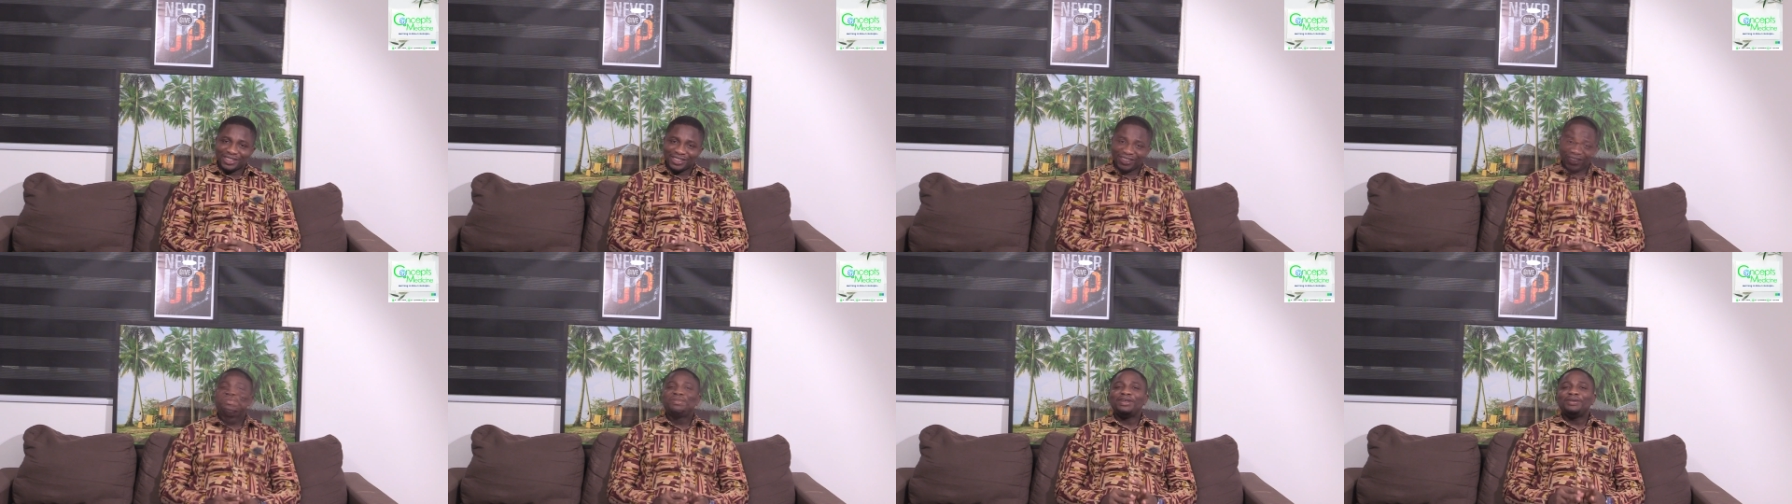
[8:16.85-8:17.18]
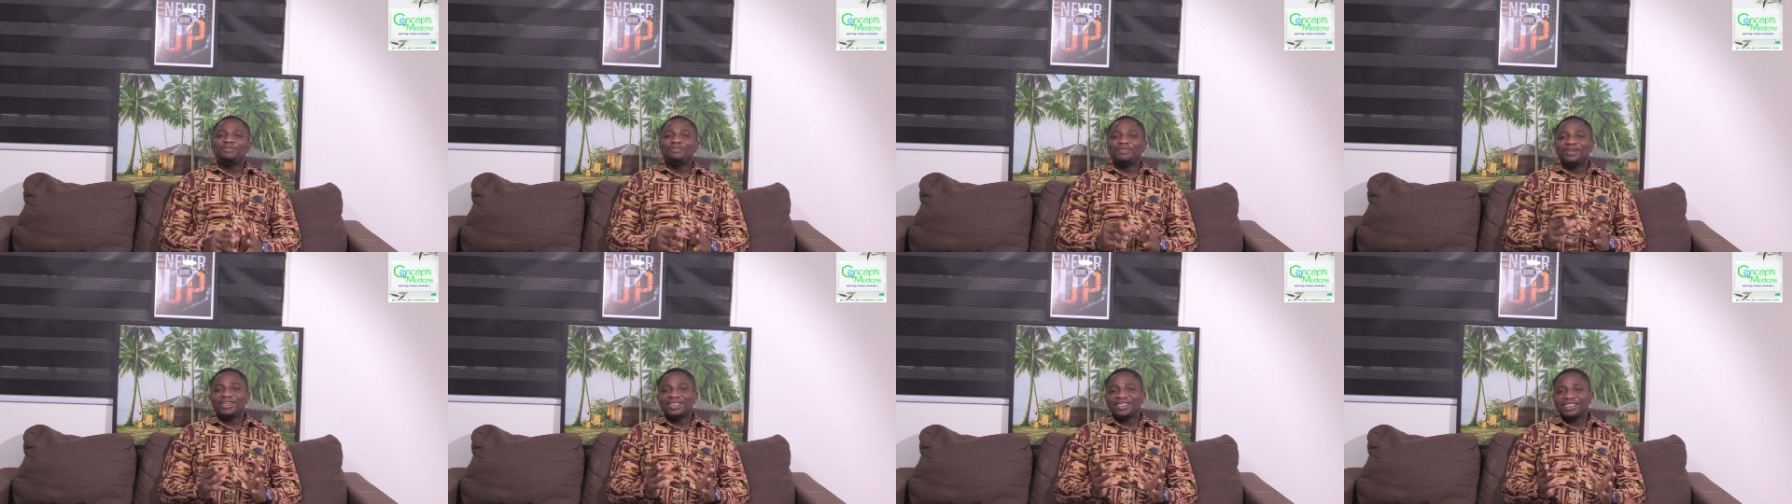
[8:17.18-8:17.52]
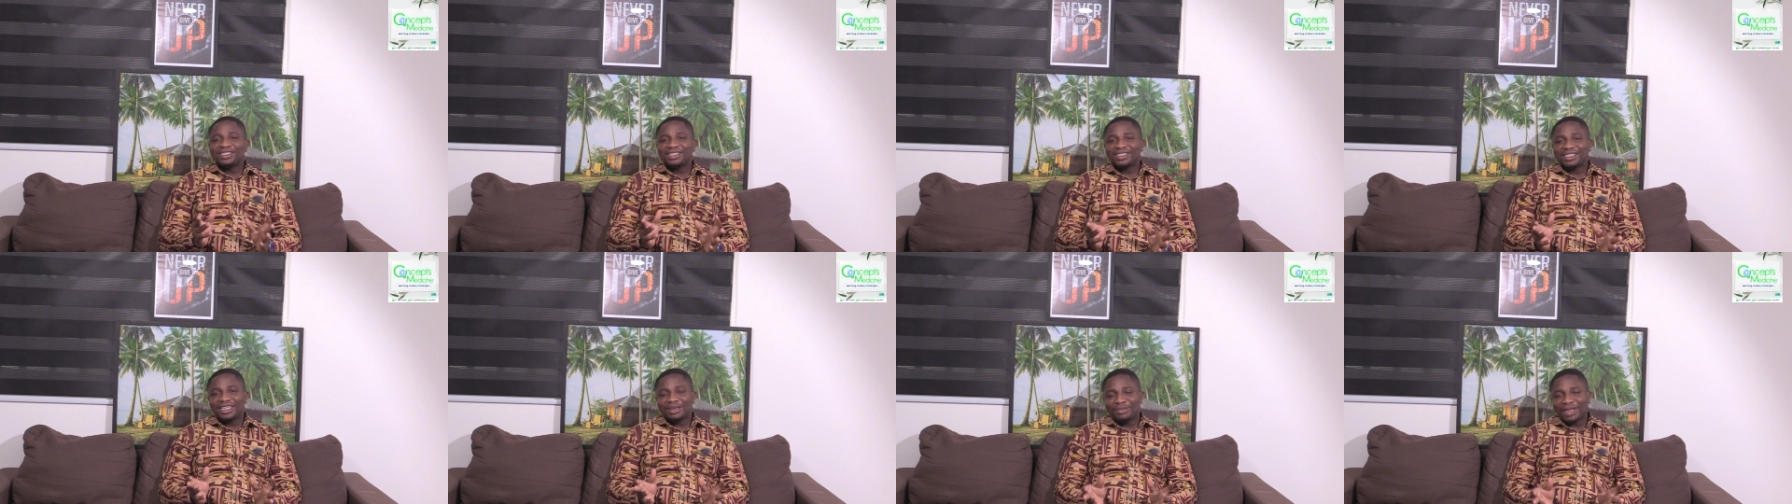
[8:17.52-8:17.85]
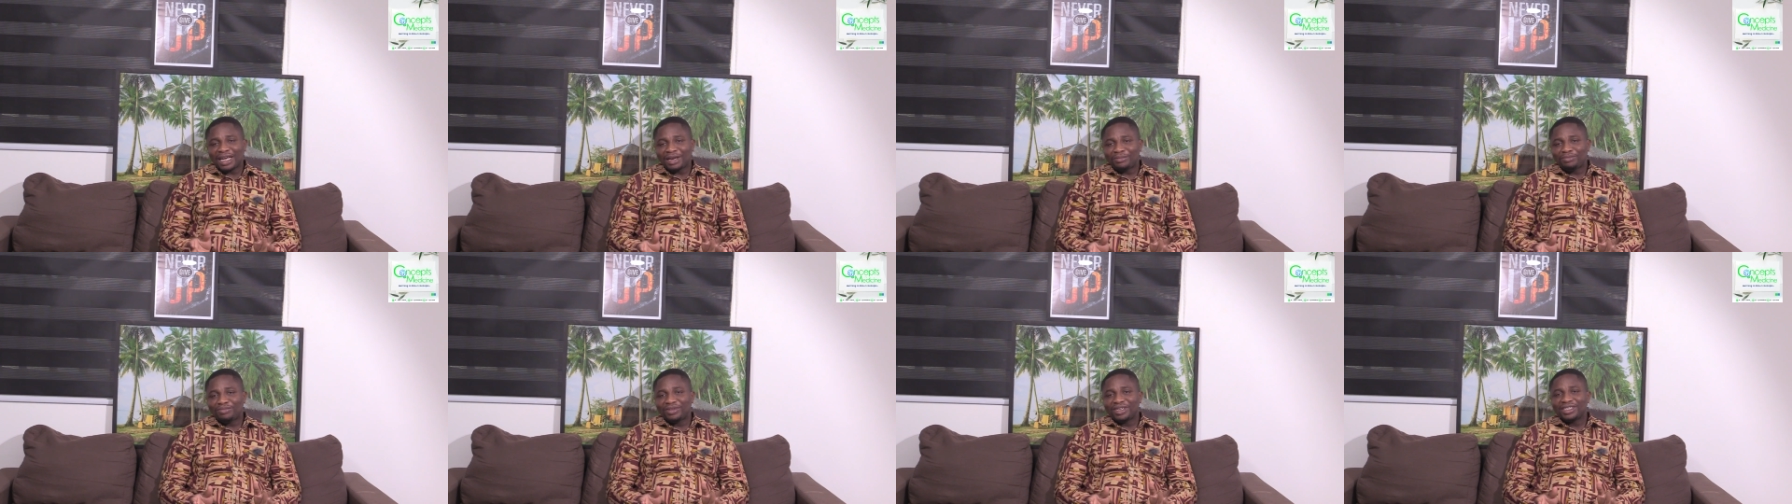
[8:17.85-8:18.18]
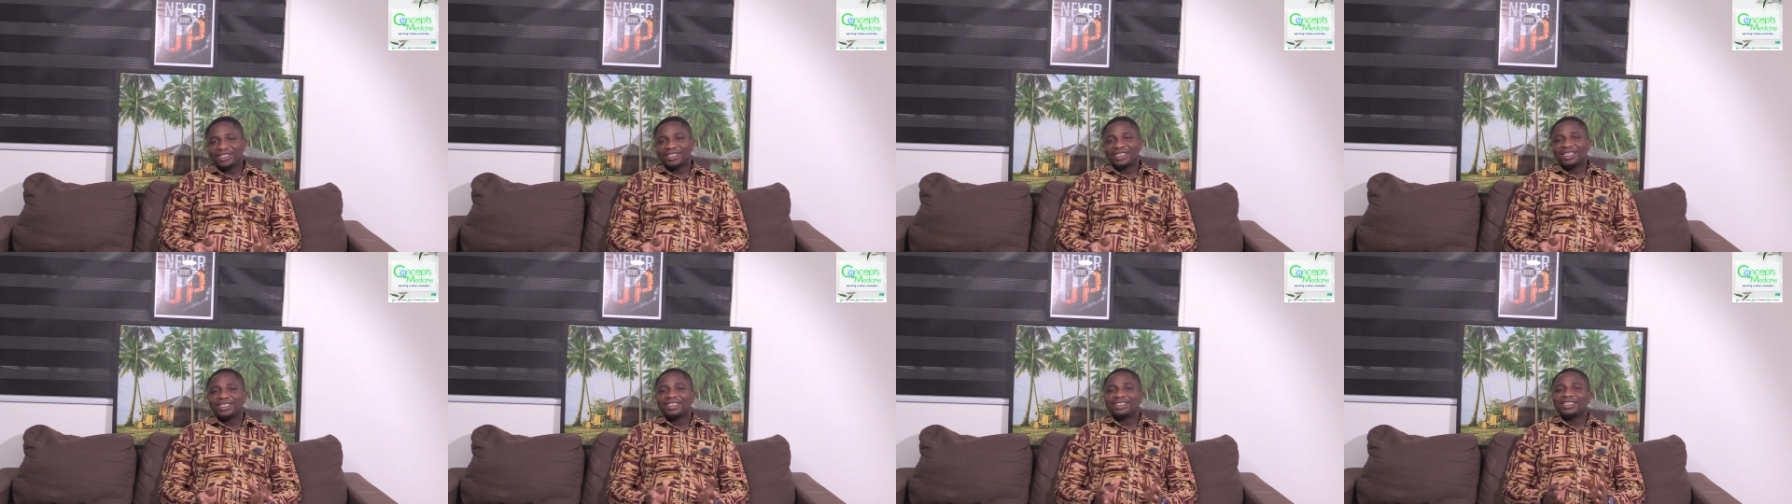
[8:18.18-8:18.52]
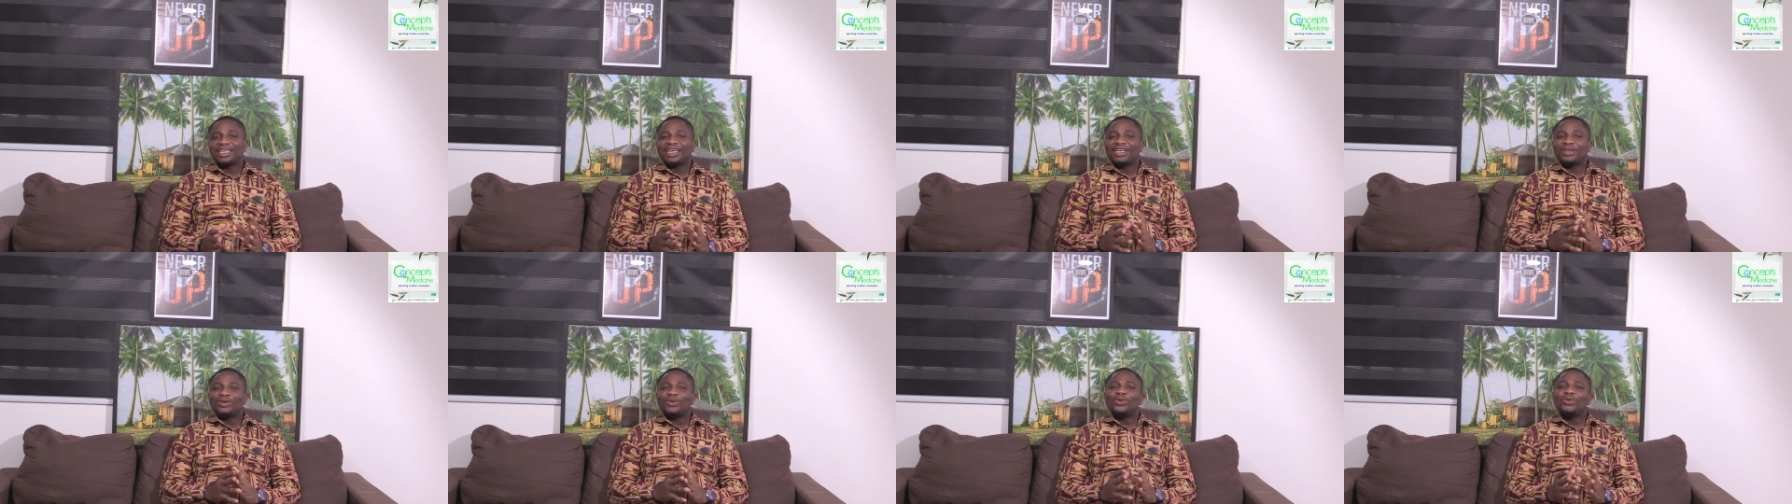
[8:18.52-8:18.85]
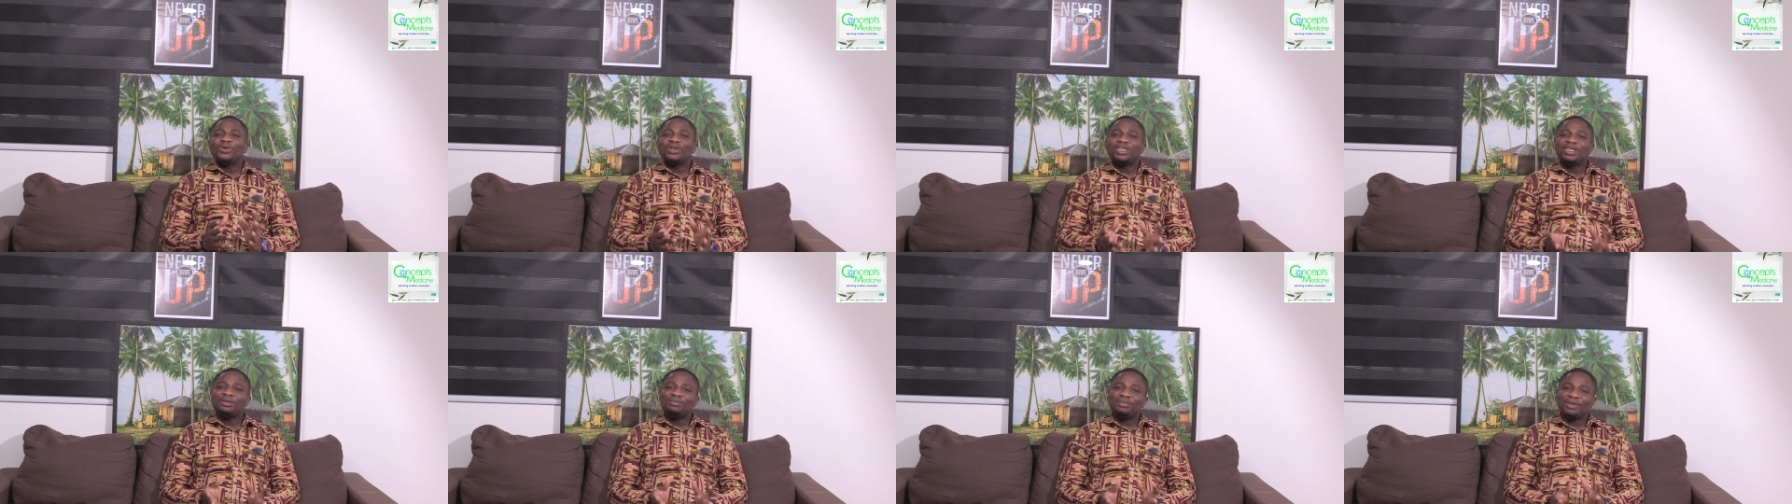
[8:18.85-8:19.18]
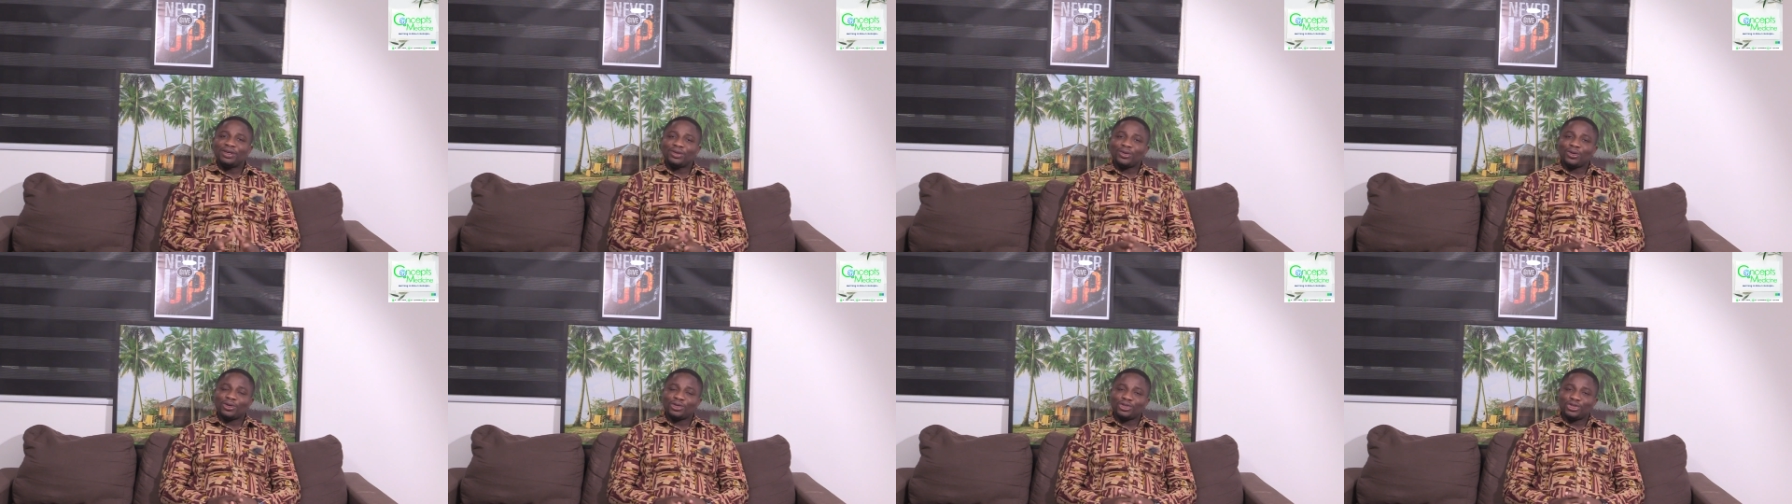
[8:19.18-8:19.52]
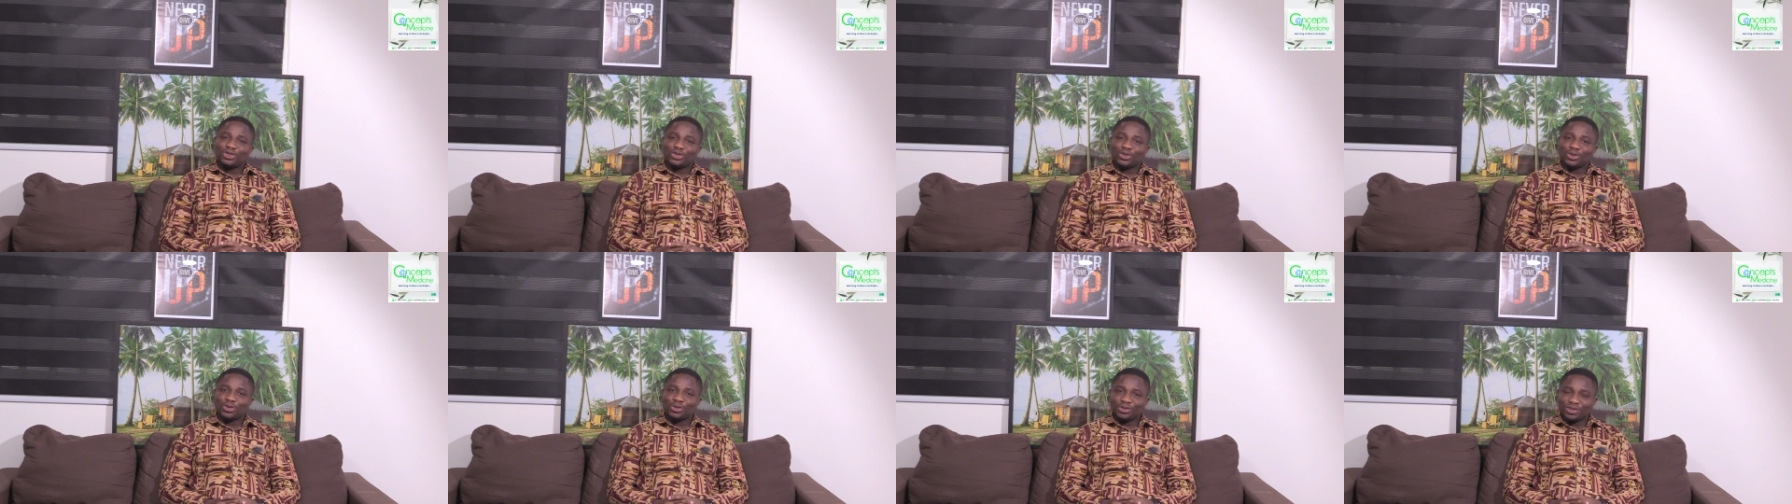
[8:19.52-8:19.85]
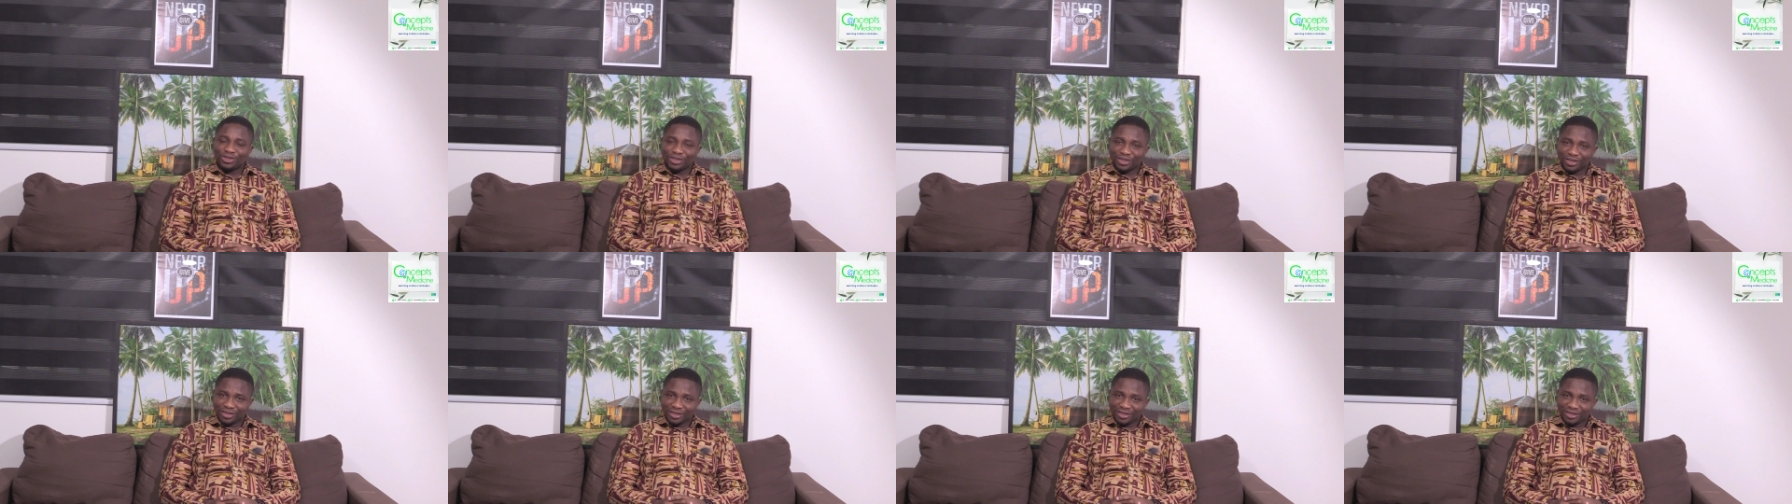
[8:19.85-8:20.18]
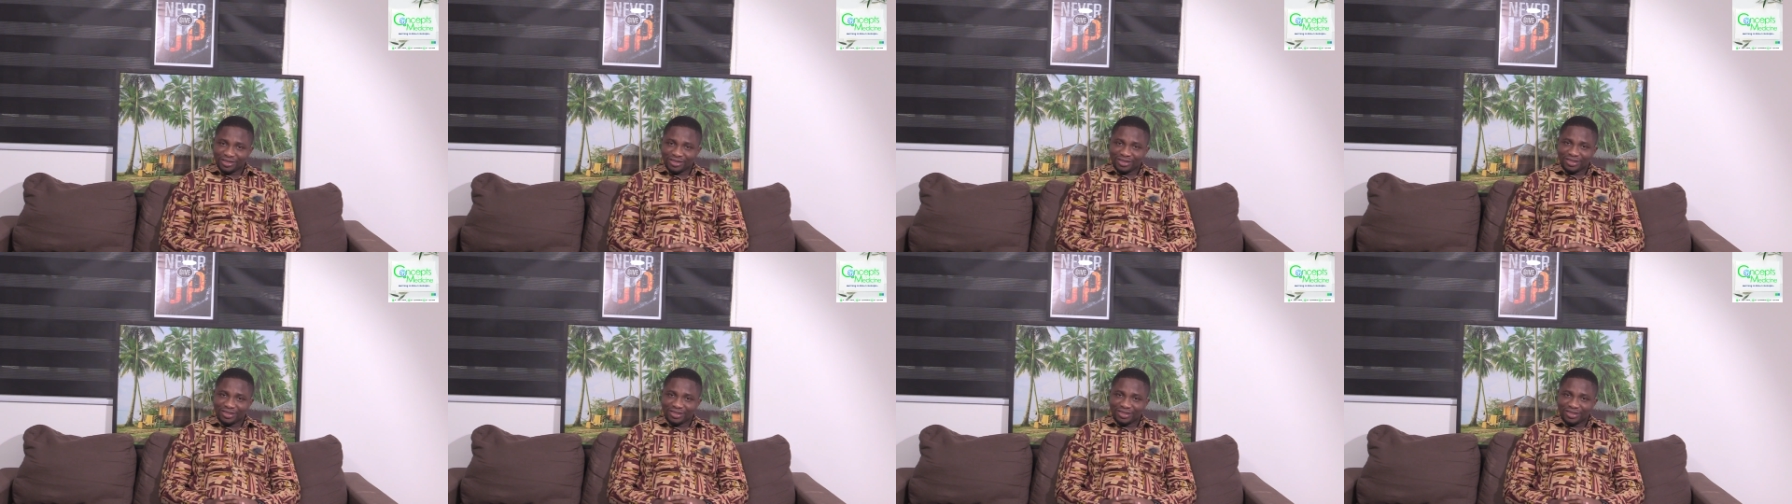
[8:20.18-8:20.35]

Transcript: The BPs, the blood pressures, can only be controlled